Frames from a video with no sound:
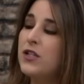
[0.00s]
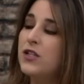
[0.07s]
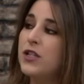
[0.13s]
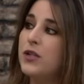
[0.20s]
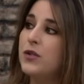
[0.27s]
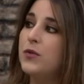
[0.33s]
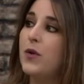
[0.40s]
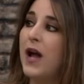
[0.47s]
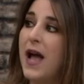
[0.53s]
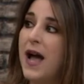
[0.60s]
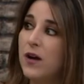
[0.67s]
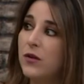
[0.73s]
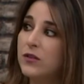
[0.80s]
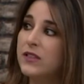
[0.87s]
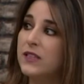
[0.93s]
to
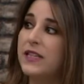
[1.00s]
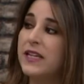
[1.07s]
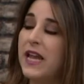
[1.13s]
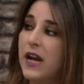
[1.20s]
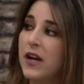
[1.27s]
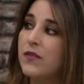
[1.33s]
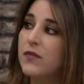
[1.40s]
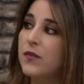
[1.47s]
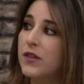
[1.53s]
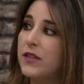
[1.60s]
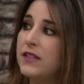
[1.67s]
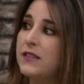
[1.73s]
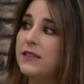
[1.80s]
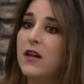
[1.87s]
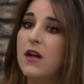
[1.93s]
house and care for
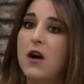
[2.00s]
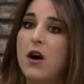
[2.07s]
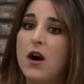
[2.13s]
these